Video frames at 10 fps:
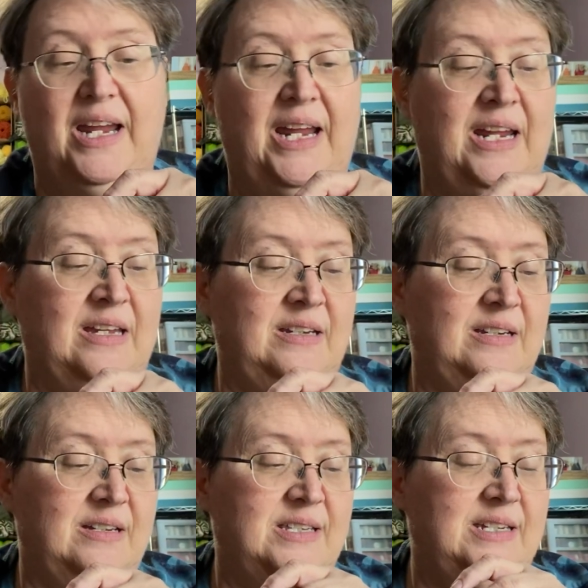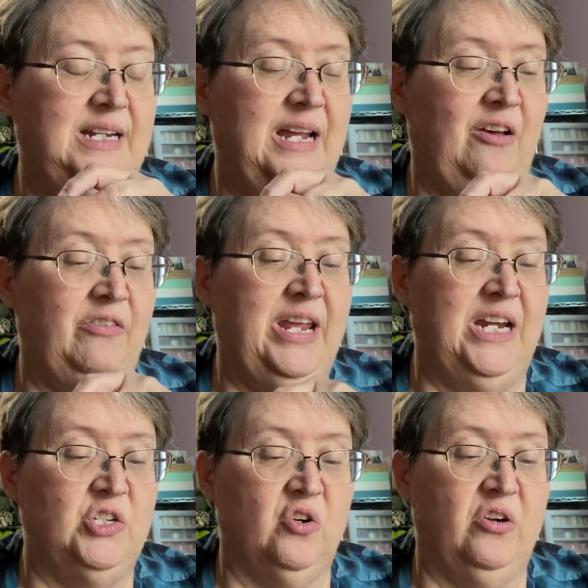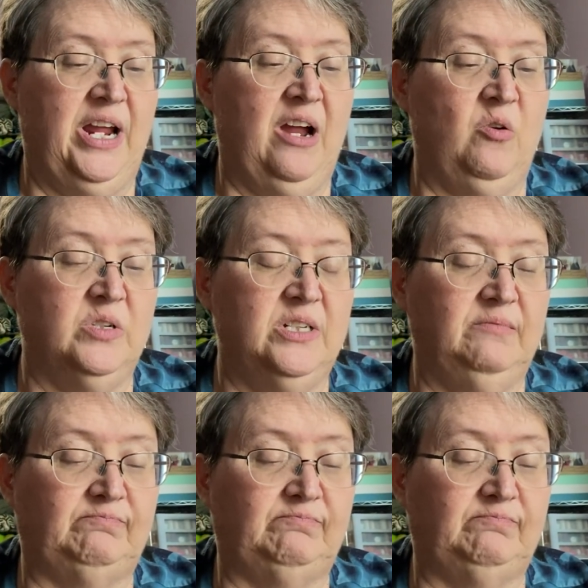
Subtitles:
and see how they turn out.